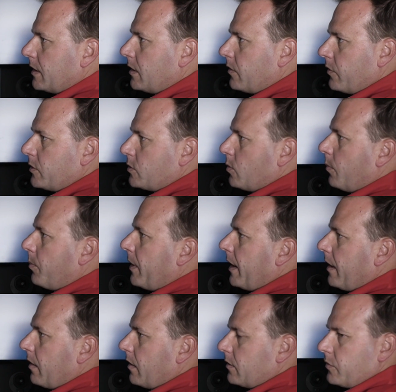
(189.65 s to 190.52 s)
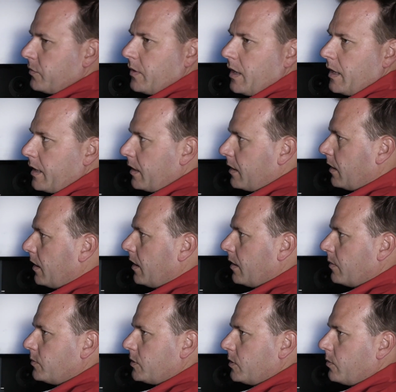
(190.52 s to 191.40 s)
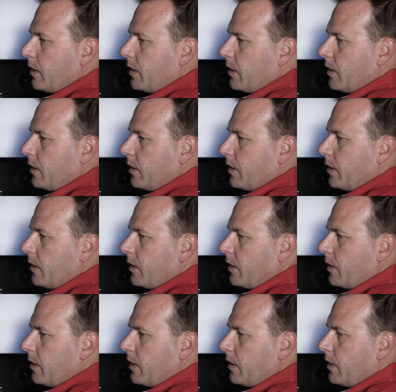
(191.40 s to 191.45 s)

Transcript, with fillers: individual pilots, flying clubs,